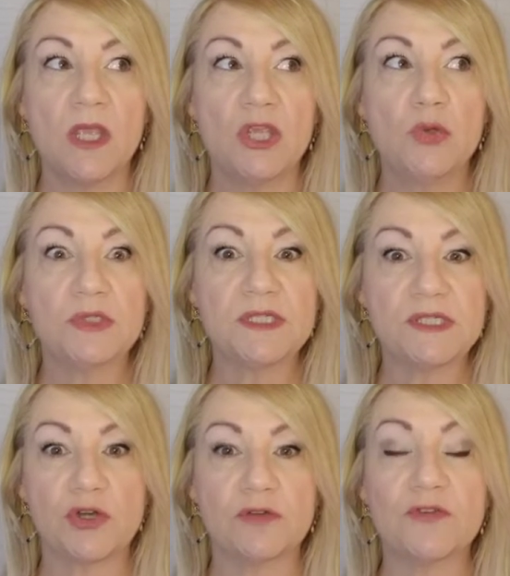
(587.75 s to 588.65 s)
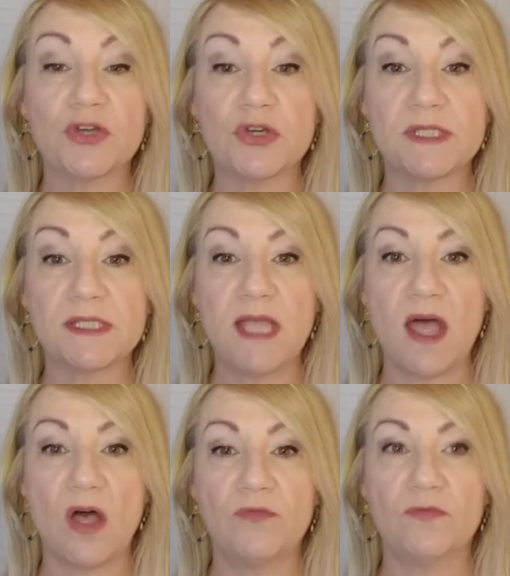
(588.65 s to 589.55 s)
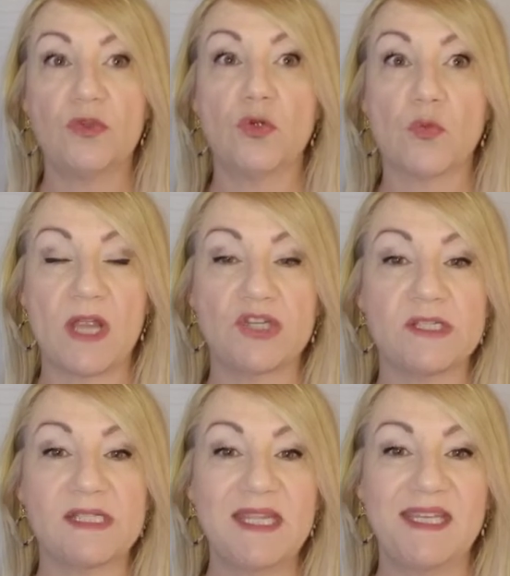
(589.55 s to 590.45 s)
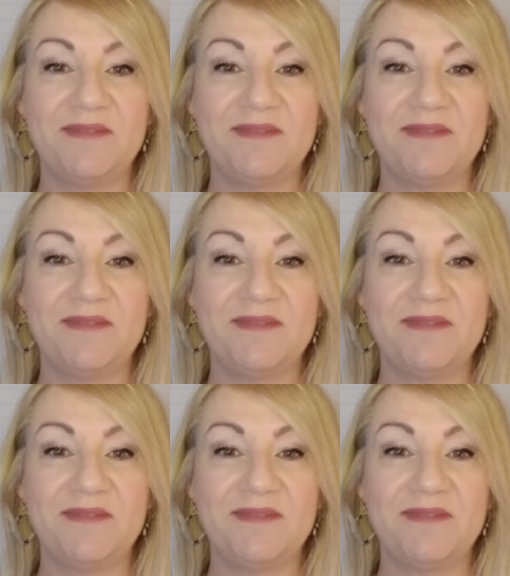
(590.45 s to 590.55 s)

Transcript: You will discern for yourself your righteous need.